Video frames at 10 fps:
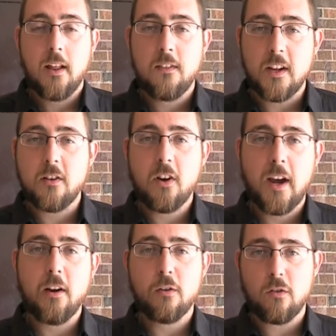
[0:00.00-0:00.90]
The
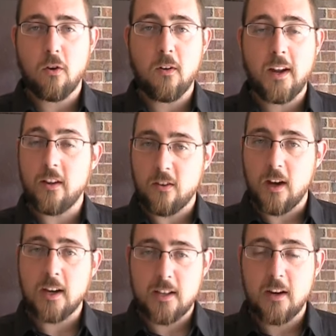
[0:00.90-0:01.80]
entire story is
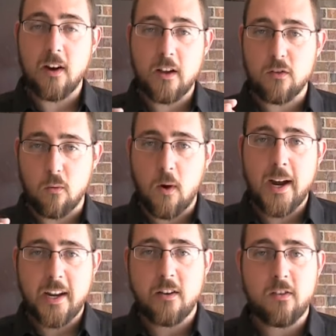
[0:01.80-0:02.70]
not clear as to why
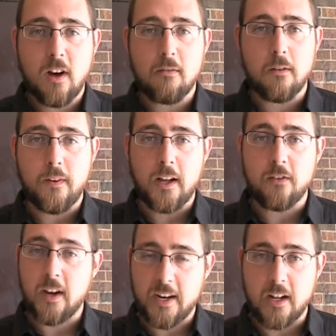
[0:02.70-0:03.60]
he sought
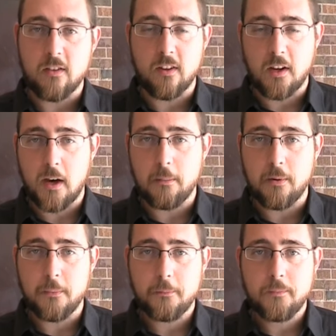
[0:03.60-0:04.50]
revenge against the
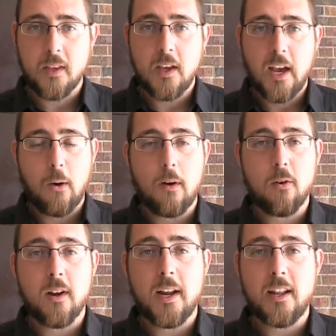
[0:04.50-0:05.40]
couple.
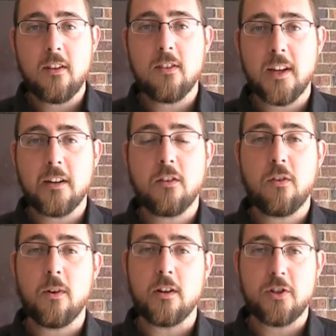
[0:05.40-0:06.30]
However, it is linked
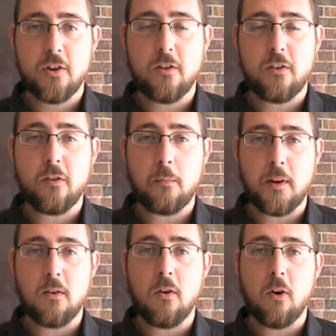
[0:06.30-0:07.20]
to an insurance
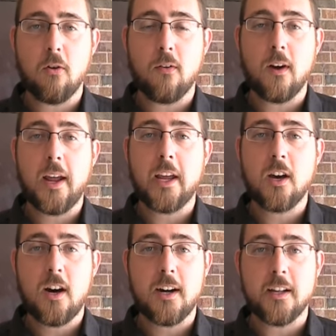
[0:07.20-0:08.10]
dispute over a
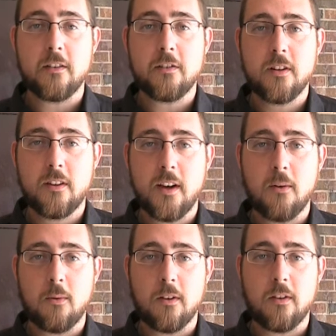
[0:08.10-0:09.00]
cottage
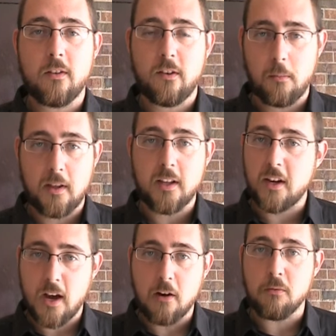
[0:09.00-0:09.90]
that was seemingly
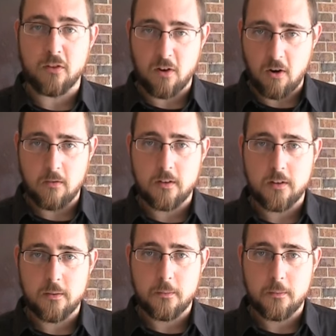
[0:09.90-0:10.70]
not resolved.